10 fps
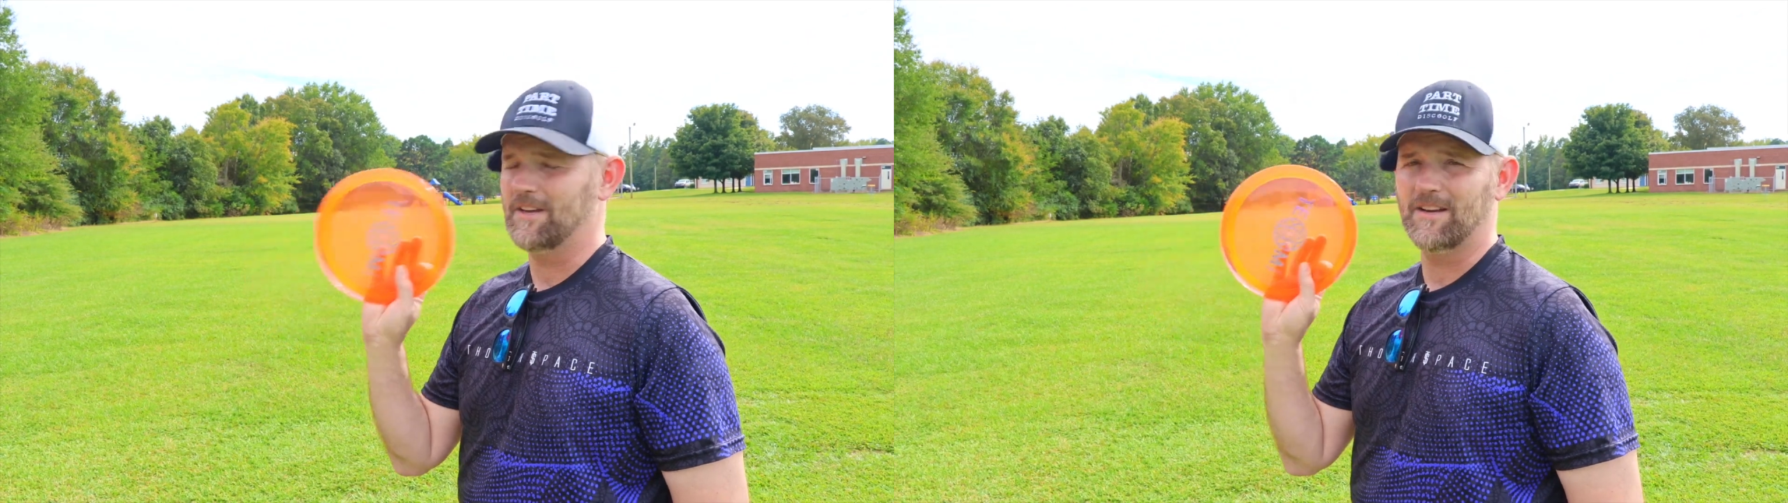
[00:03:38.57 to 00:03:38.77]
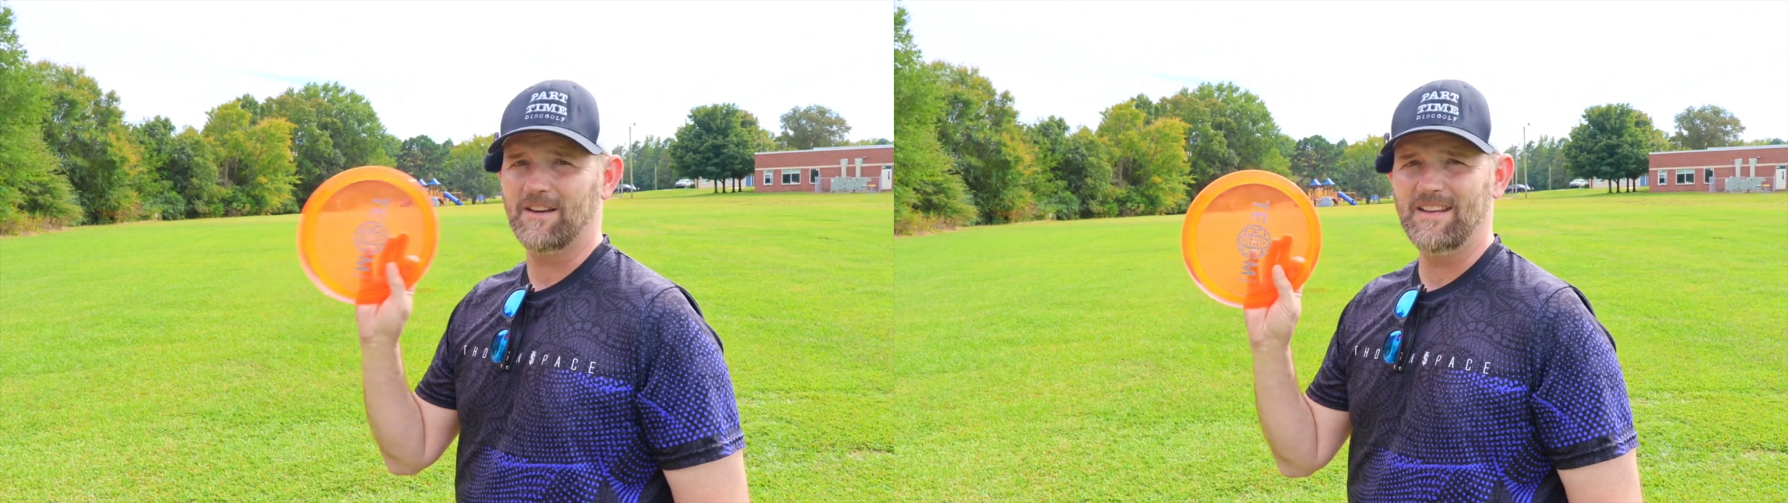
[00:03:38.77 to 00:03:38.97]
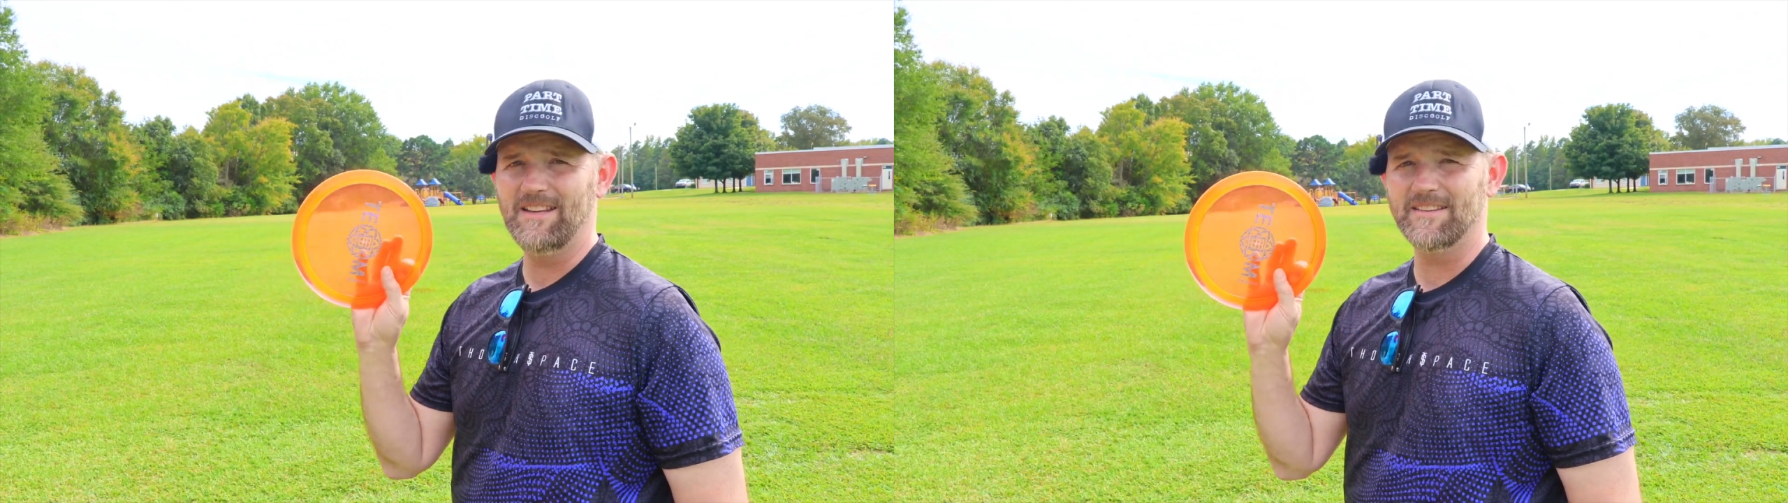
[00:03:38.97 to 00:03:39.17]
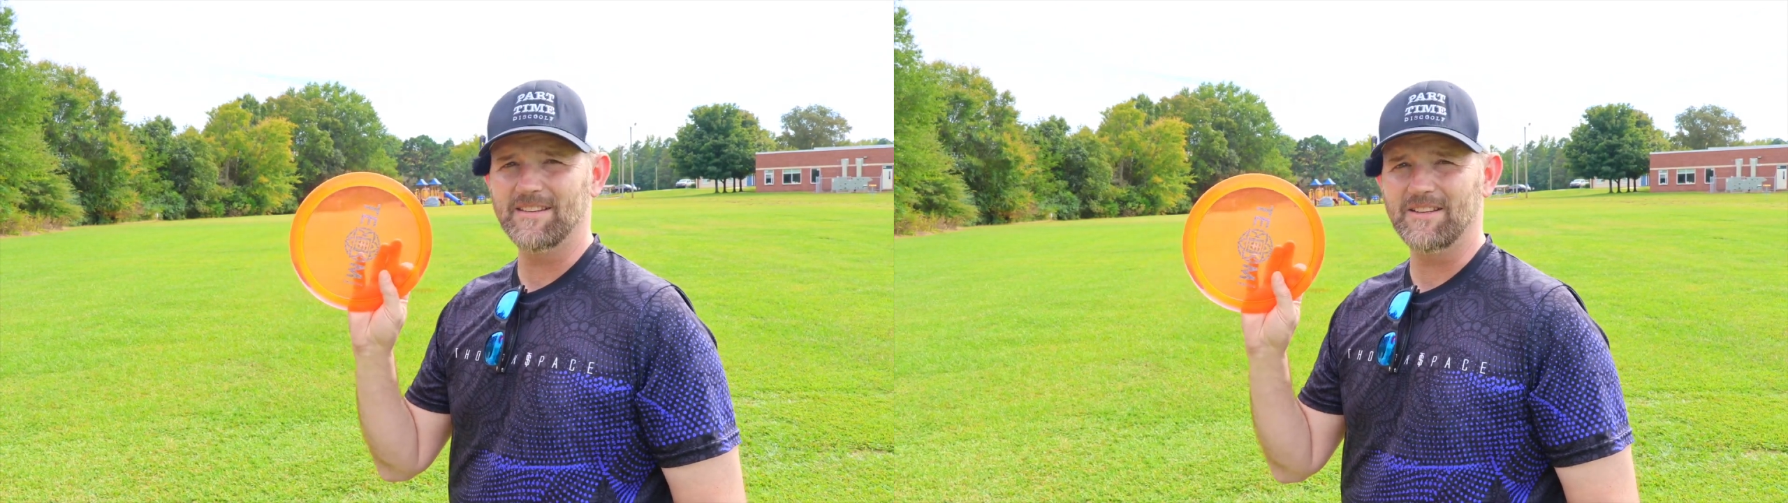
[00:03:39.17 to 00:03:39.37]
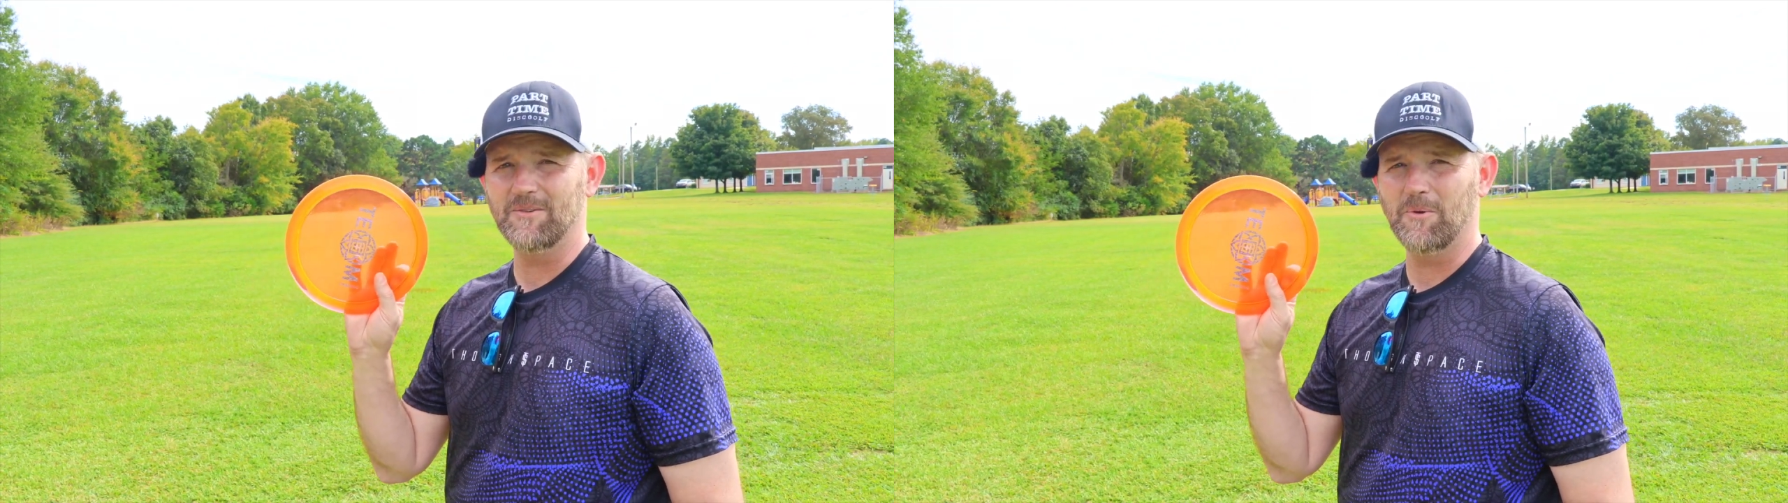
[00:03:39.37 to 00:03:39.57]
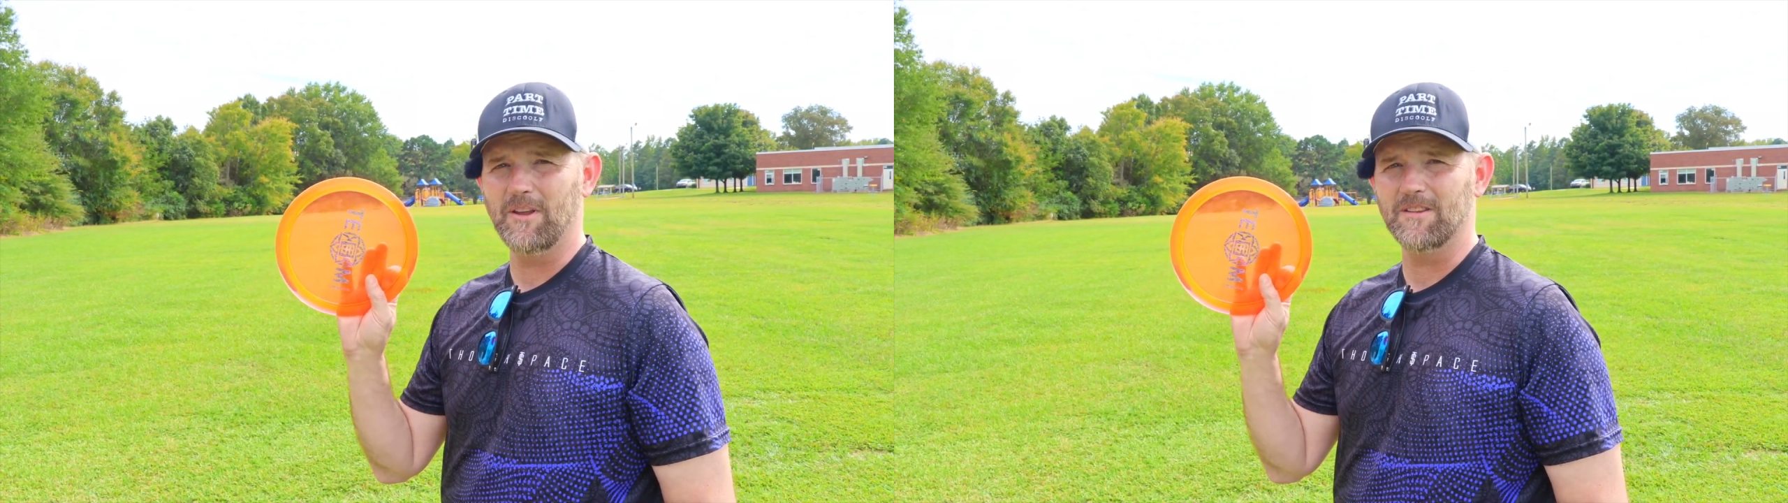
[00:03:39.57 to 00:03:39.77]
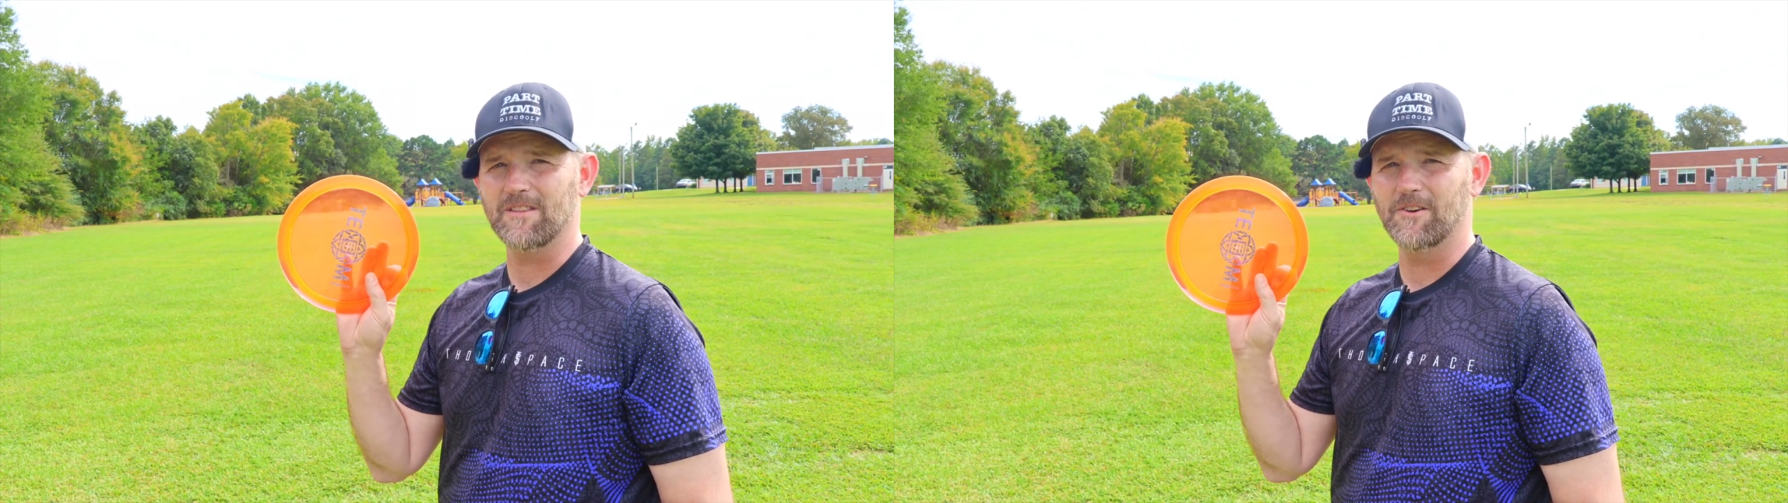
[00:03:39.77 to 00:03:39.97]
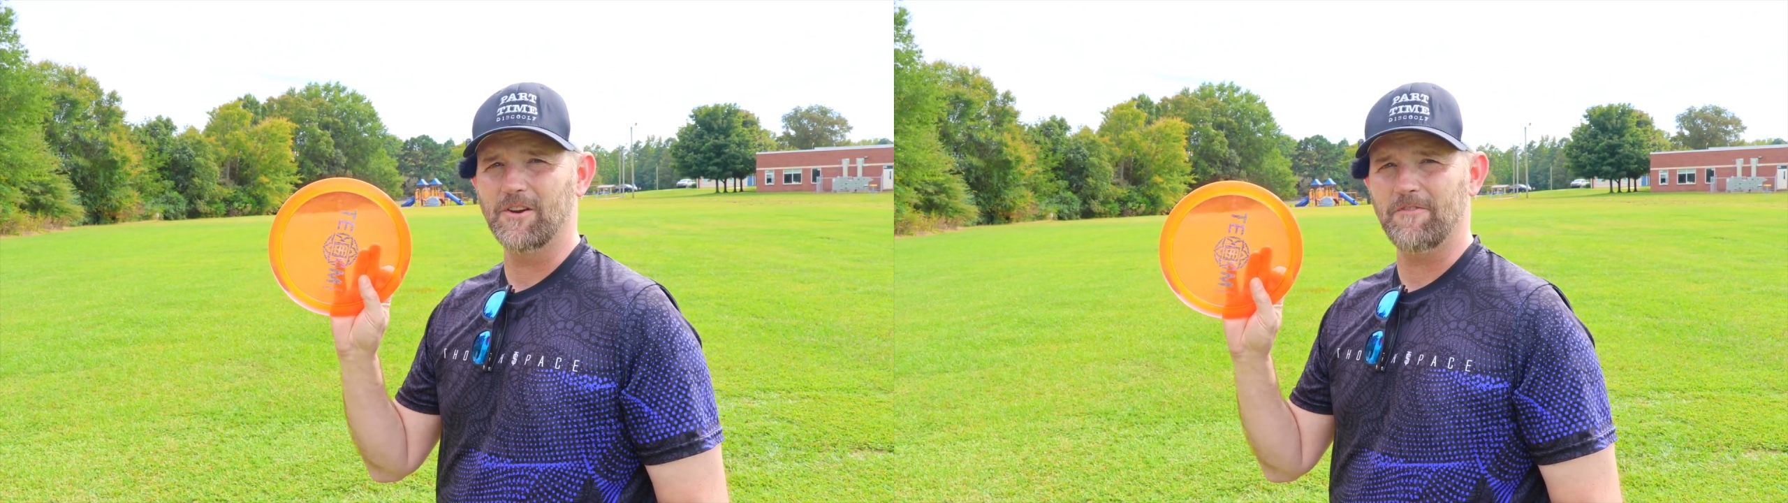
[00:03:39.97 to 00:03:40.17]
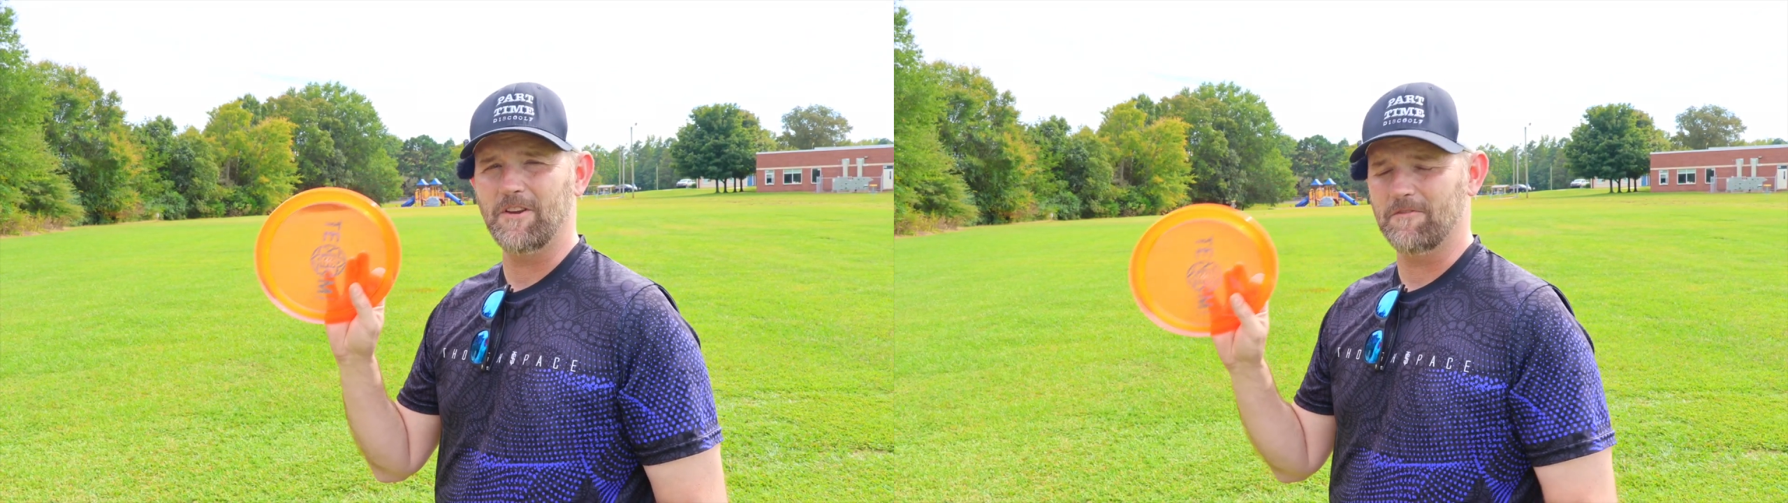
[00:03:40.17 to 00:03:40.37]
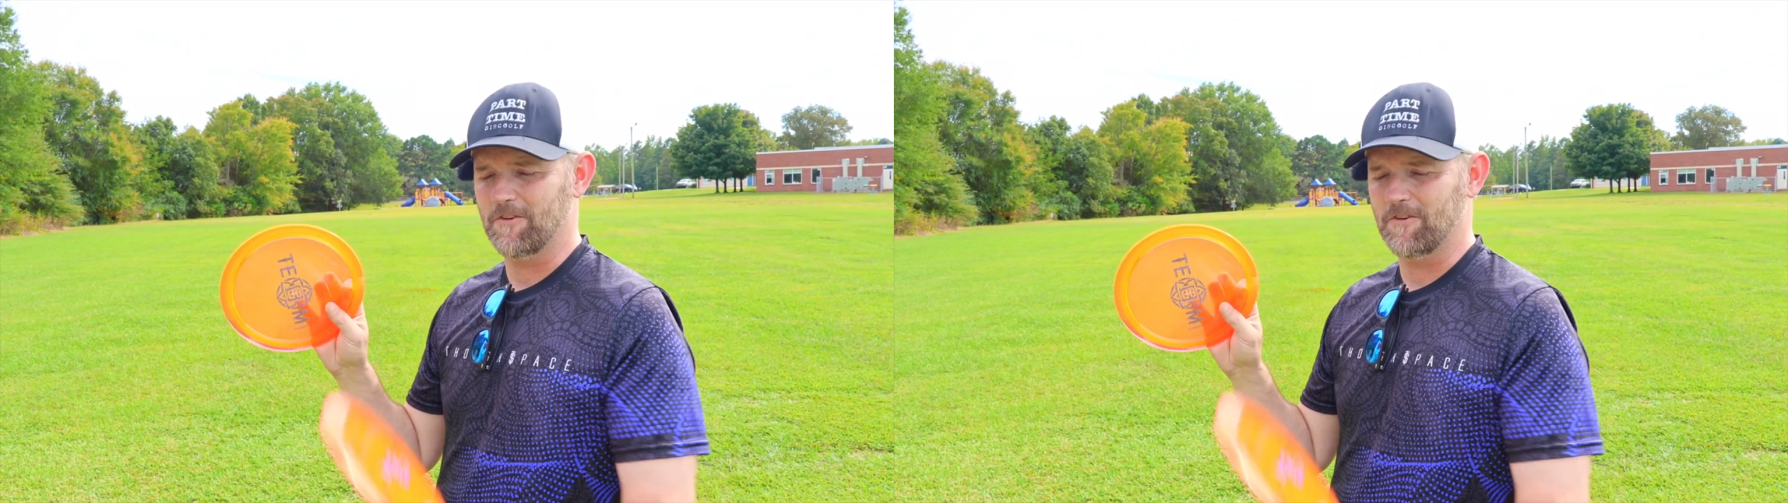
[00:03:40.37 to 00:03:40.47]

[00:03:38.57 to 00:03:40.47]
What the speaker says: It easily went 30 feet